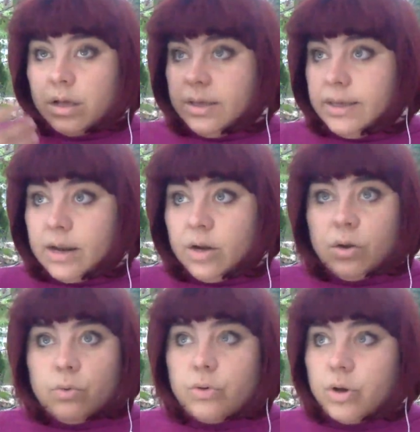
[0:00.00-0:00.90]

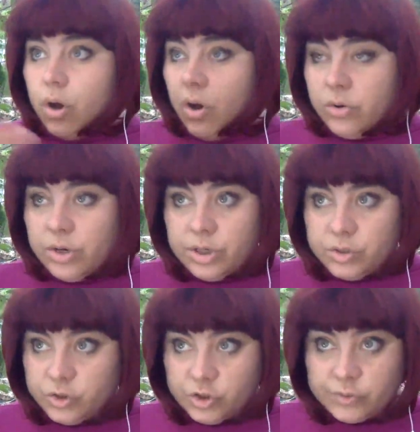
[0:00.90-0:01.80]
yellow,
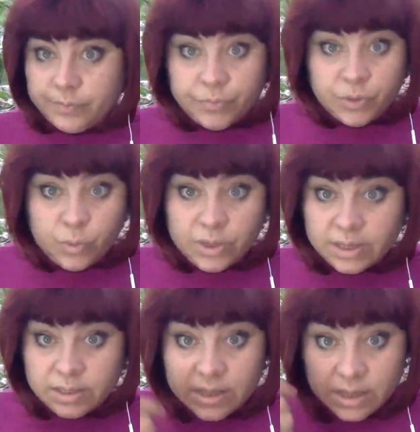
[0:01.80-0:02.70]
orange. We
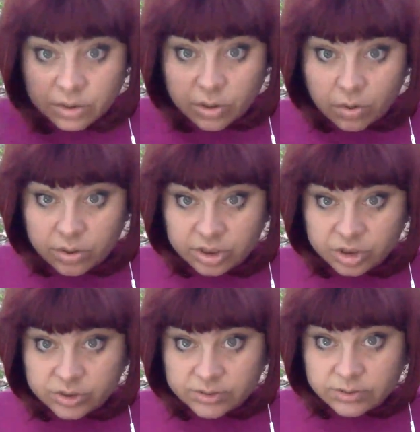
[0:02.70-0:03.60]
can eat
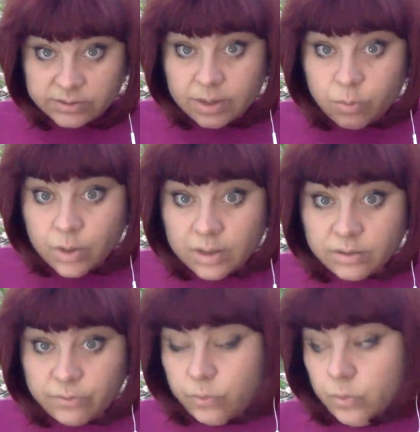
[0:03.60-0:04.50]
oranges. They're
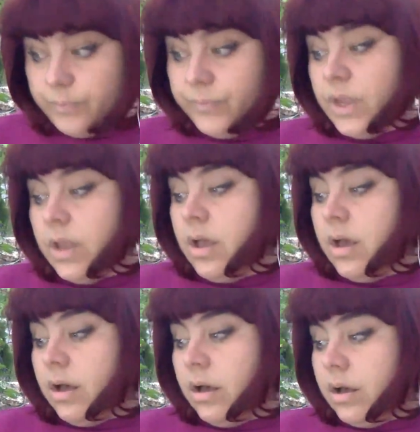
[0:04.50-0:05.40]
wonderful.
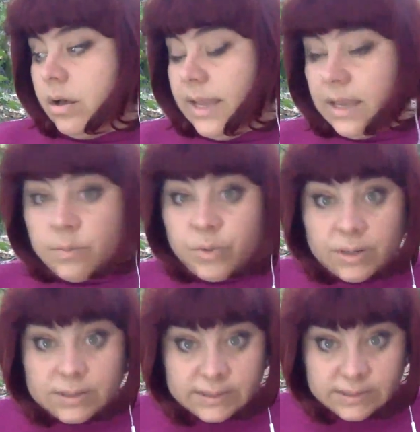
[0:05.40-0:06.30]
They can
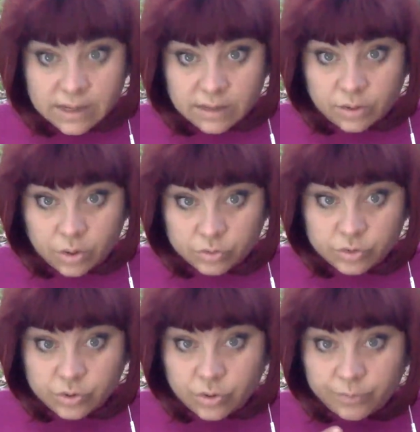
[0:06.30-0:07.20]
bring the sun
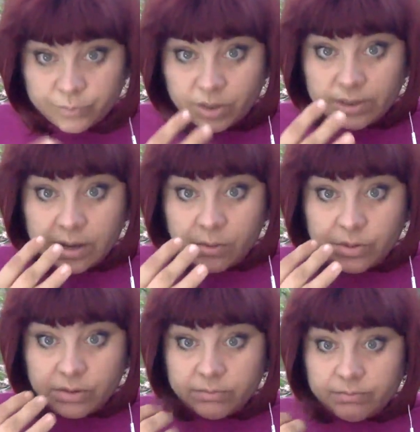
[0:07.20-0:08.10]
also in
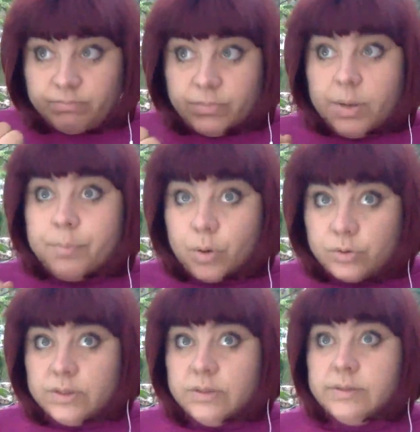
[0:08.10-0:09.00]
our
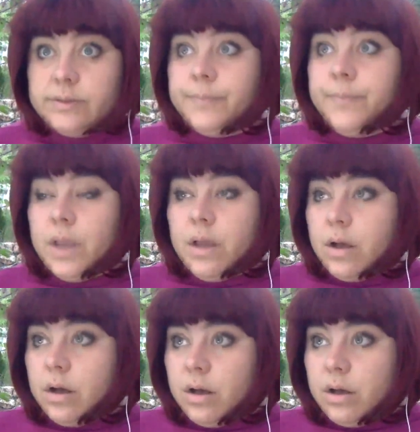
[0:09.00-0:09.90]
bodies.
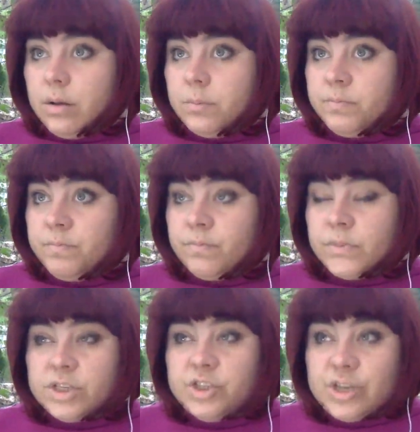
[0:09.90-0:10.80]

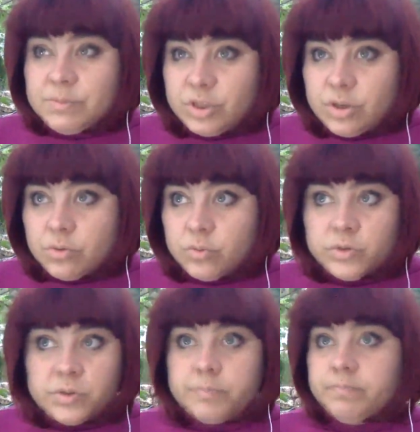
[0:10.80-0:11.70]

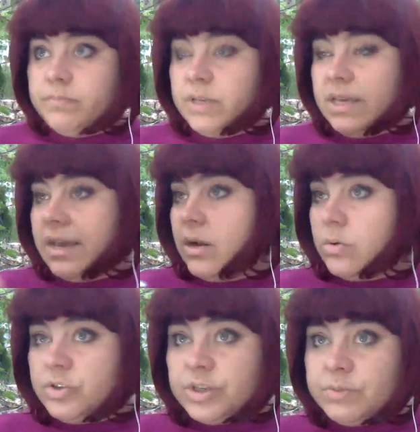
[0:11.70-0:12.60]
Gemstones,
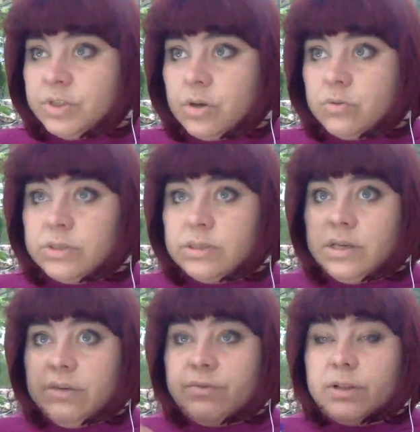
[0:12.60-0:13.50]
yellow gemstones,
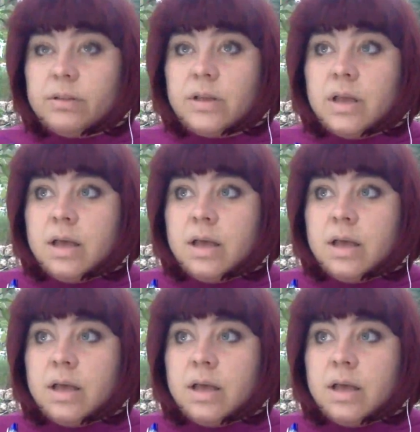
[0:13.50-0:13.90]
even